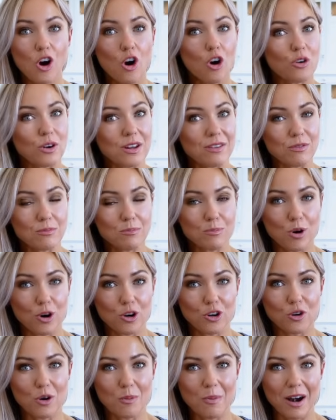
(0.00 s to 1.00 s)
or even
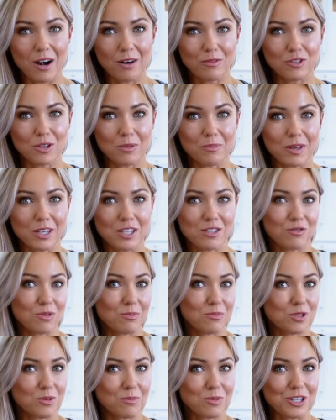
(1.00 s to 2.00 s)
borrow a pair of dumbbells
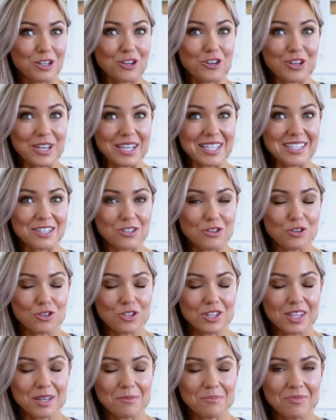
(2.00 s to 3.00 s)
from somebody who isn't
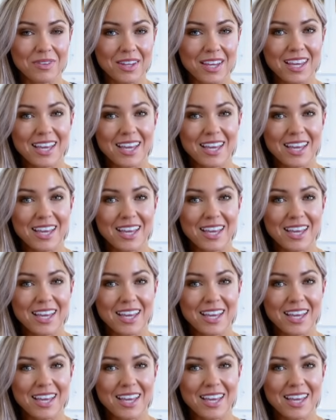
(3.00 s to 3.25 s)
using them.